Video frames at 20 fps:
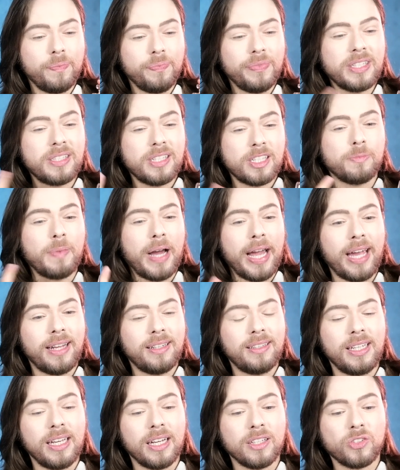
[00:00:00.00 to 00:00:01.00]
This is my
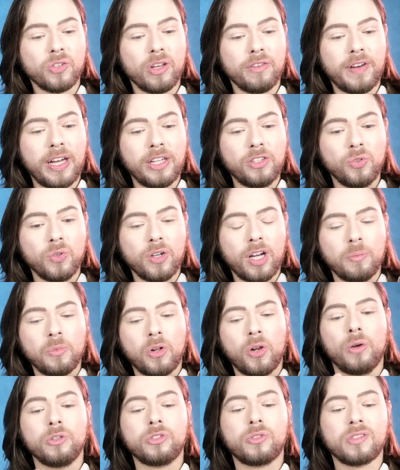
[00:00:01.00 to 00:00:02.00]
idea. So if I do come
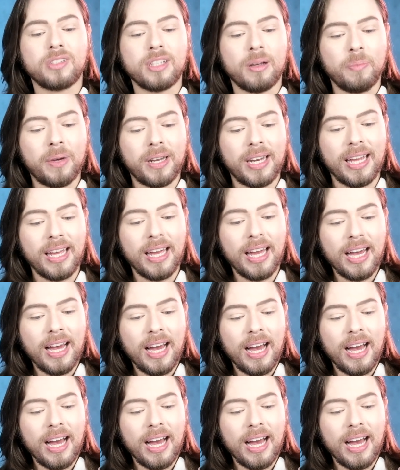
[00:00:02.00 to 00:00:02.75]
close to somebody,